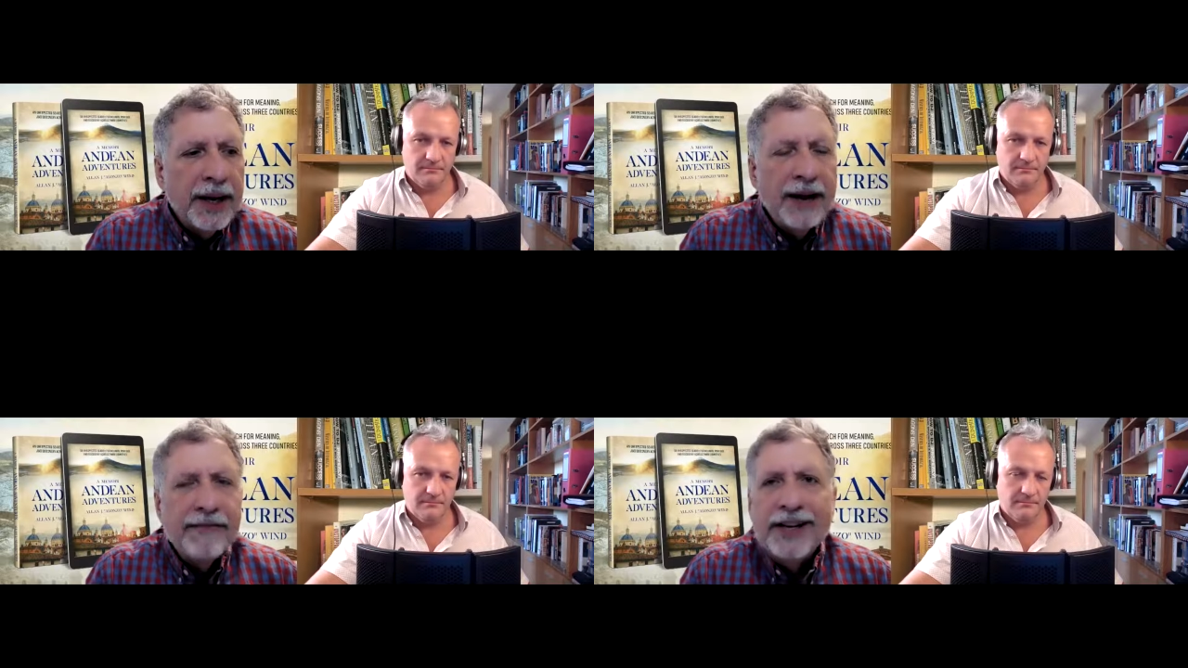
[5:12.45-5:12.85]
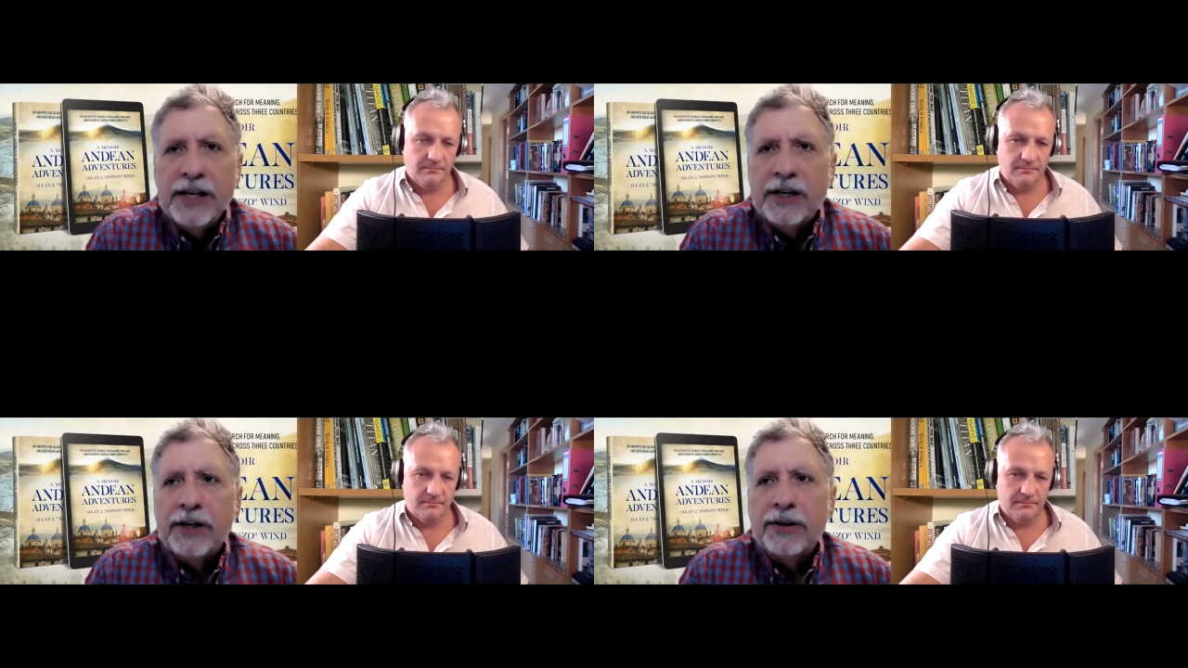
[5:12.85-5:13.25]
Speaker 1: a
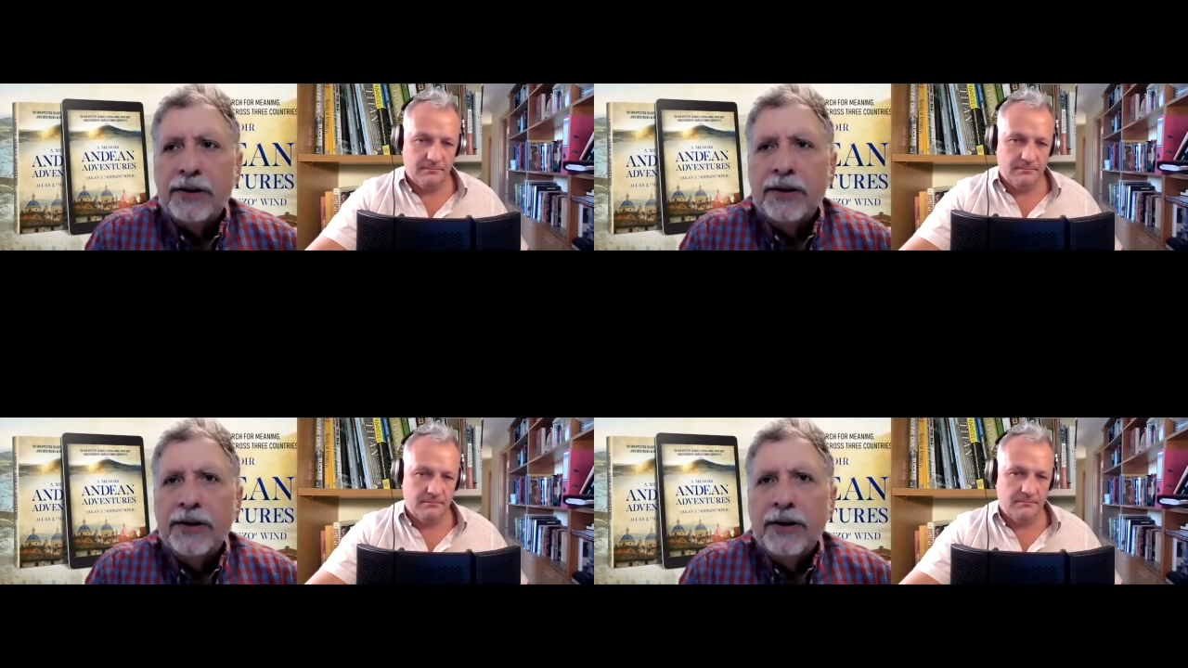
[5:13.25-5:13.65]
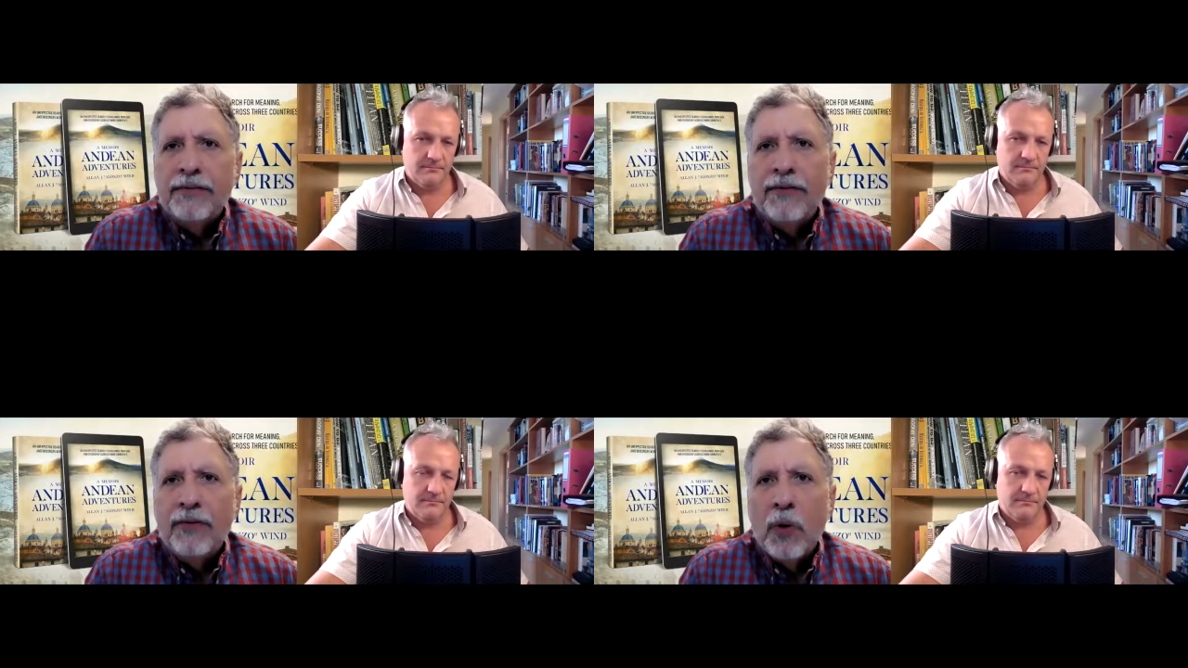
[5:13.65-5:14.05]
vehicle
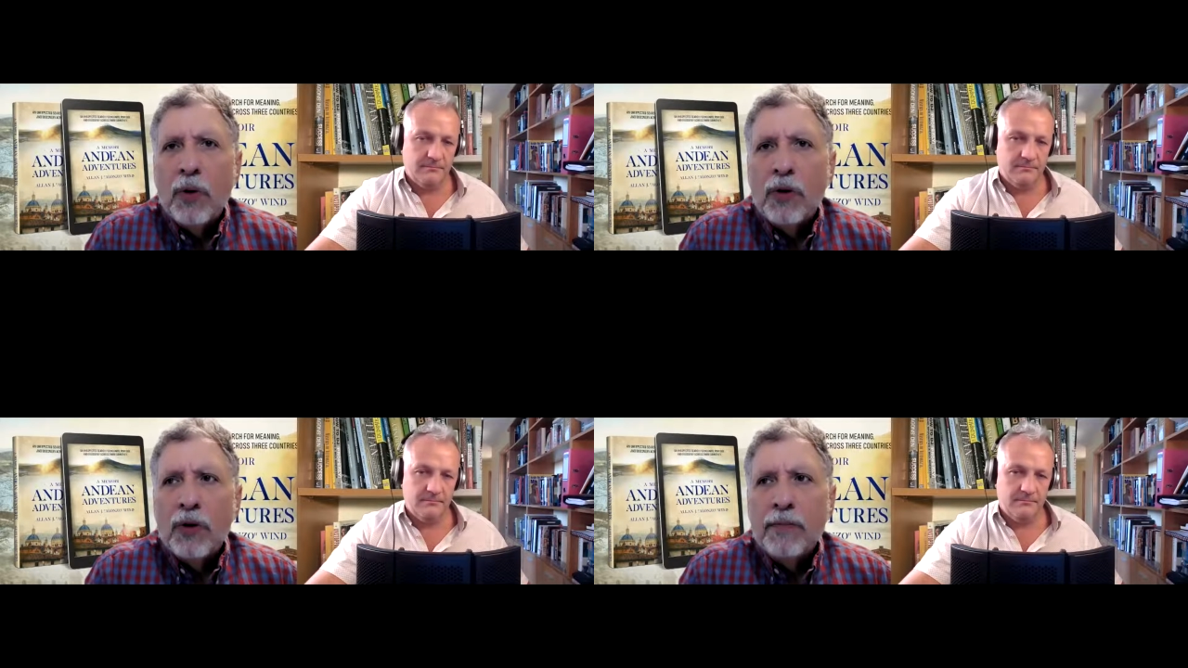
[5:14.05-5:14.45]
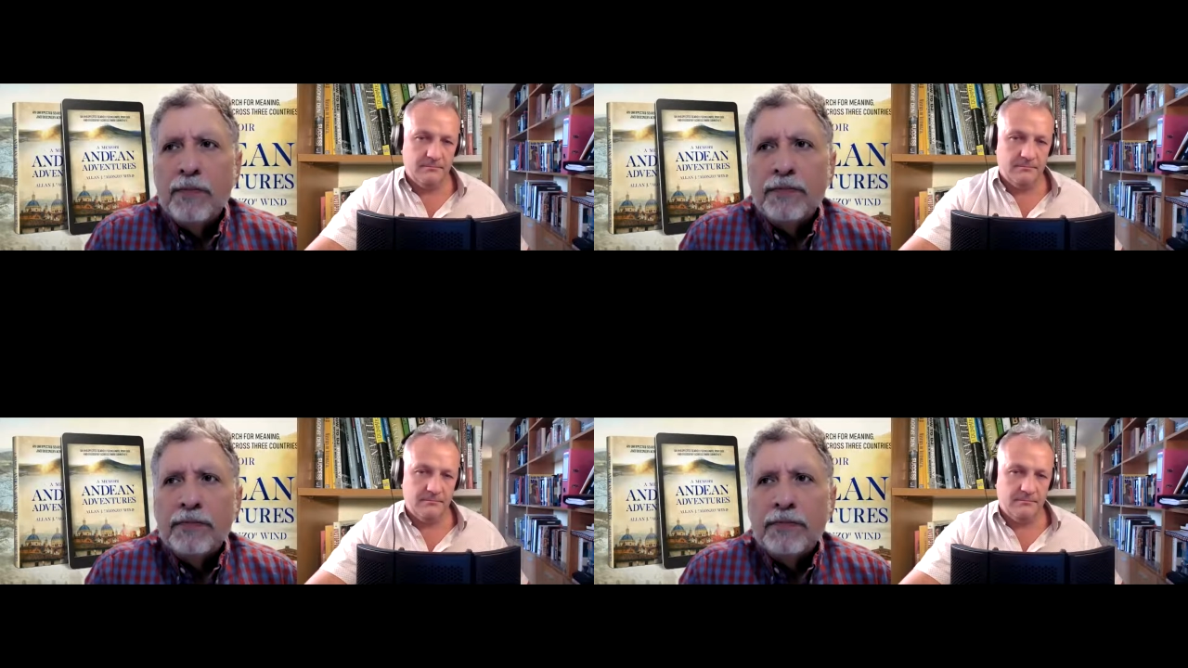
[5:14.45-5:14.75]
for